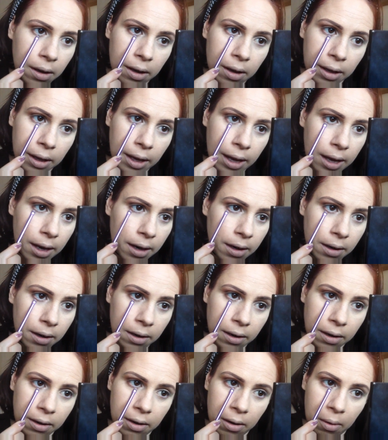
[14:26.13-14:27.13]
Again,
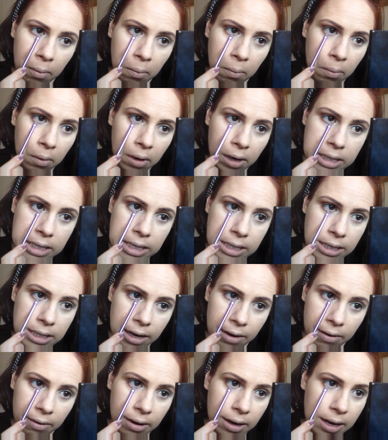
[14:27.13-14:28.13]
you don't
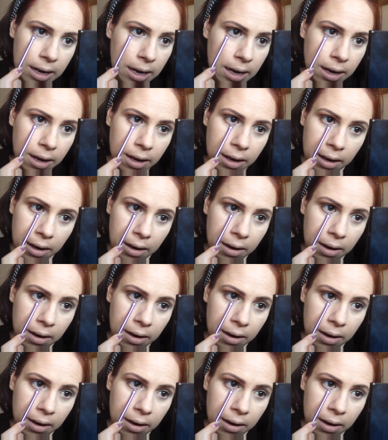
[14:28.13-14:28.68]
necessarily